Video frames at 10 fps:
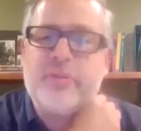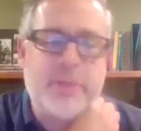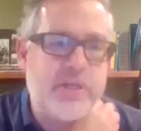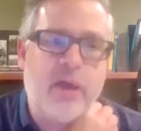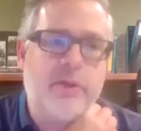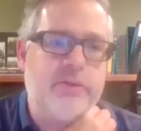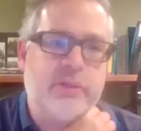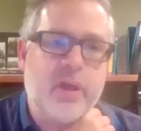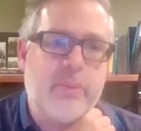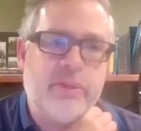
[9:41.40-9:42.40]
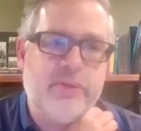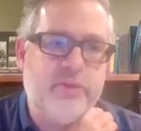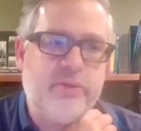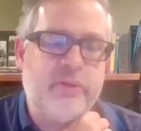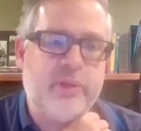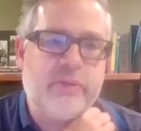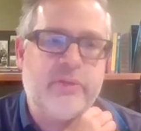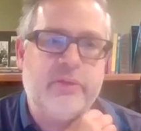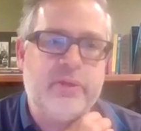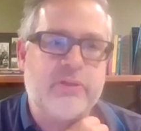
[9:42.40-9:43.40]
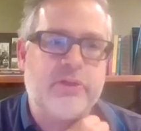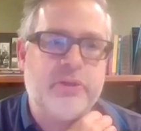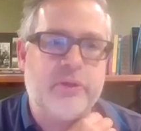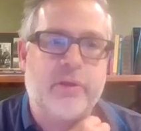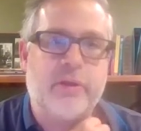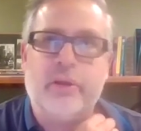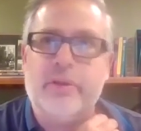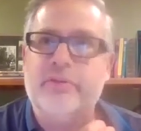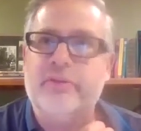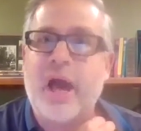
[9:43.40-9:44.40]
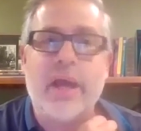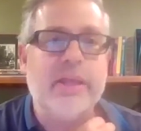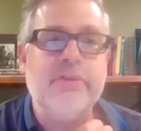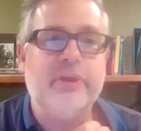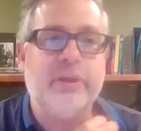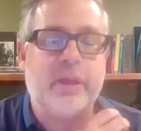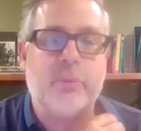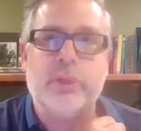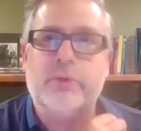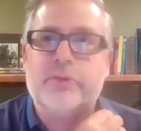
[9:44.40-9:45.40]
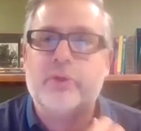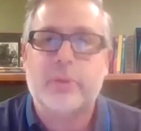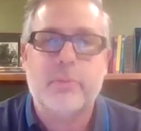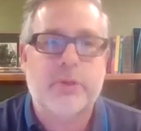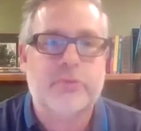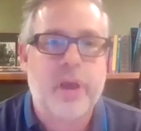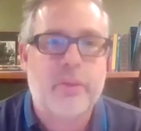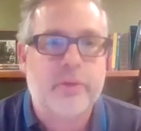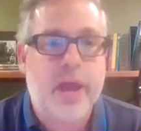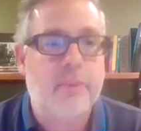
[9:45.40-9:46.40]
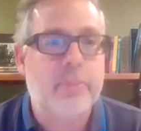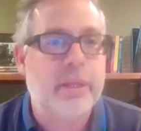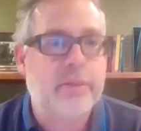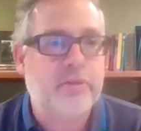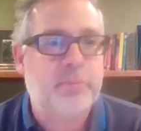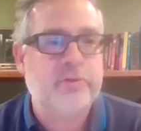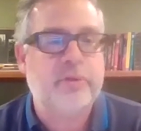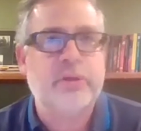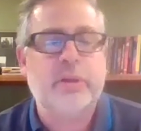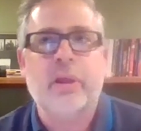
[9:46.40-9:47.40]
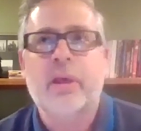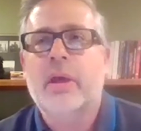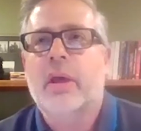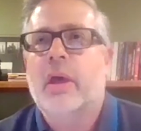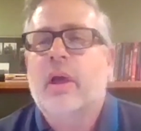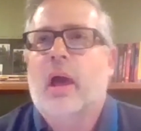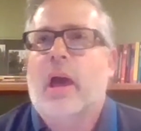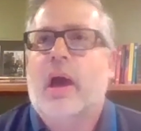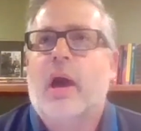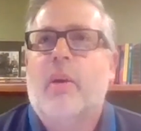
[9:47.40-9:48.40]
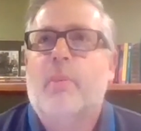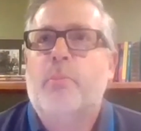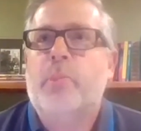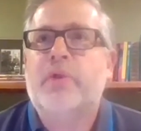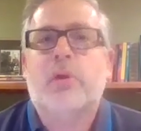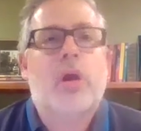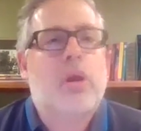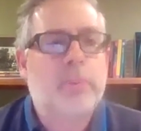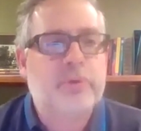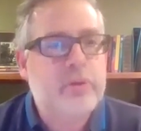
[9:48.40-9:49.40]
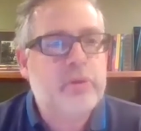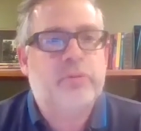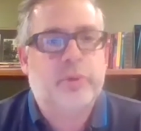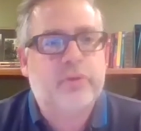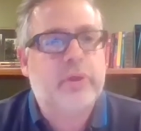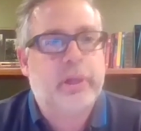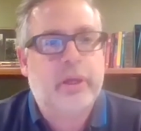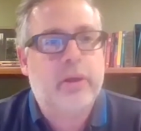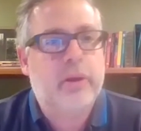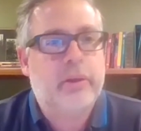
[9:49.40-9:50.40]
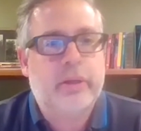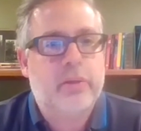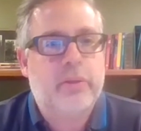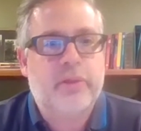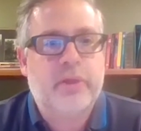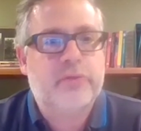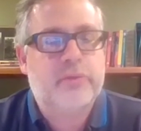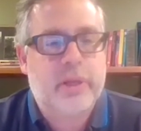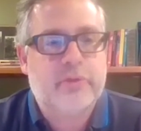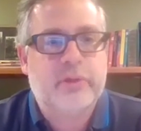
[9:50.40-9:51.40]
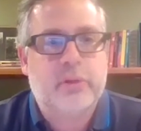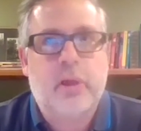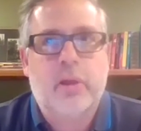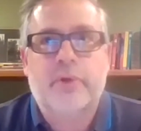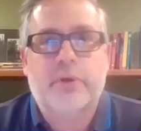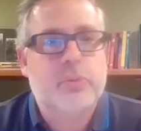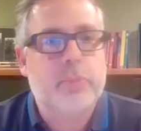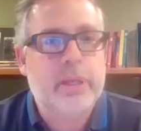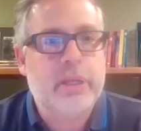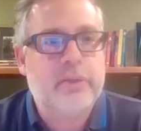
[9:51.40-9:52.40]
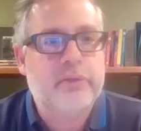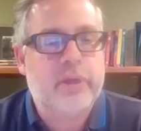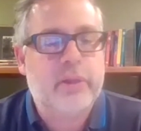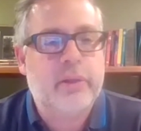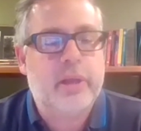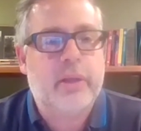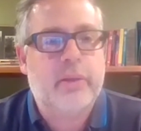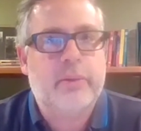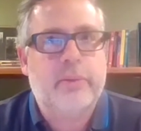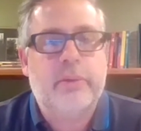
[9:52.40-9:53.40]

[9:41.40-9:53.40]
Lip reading: challenging. This is not to sugarcoat it. This is not easy, and we'd certainly much rather not be in this position. But there are opportunities we're seeing here, the things, like I said, along virtual meetings and